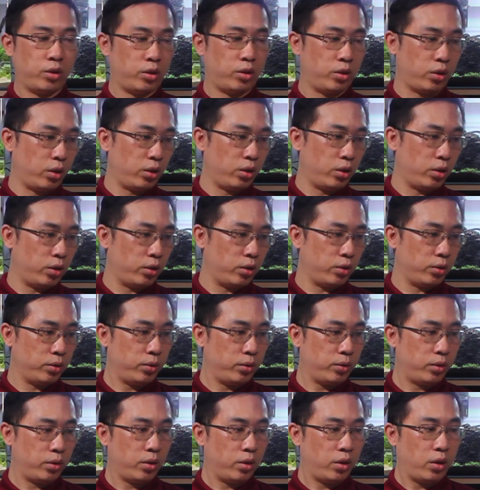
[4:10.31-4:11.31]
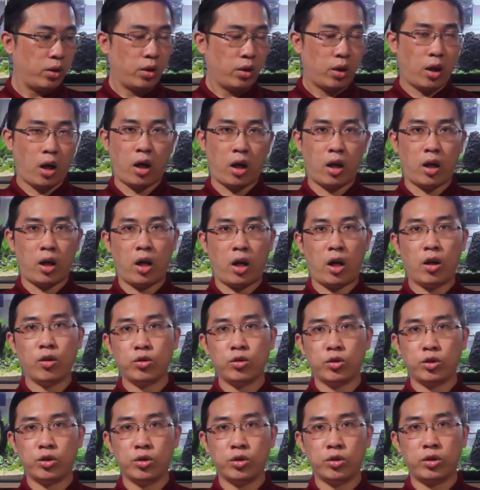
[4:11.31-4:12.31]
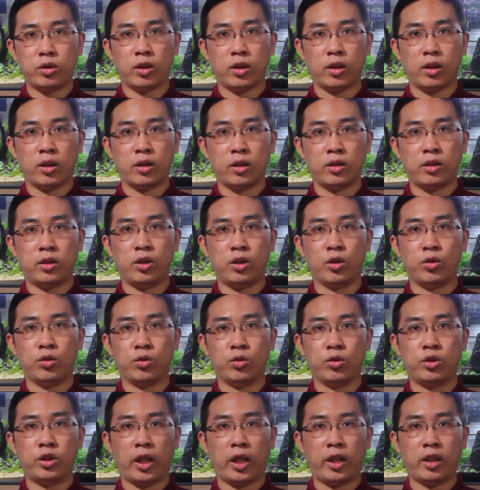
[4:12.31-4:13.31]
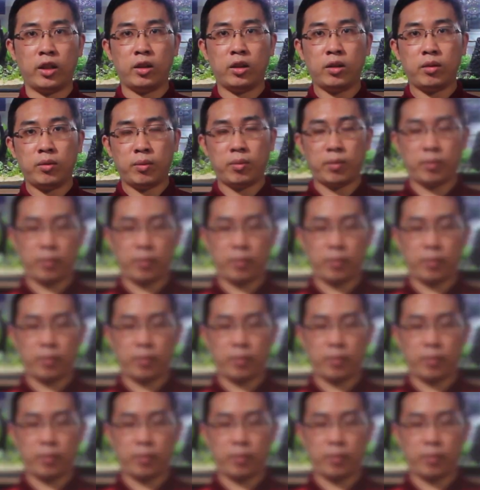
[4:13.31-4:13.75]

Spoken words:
So how to use a CO2 checker?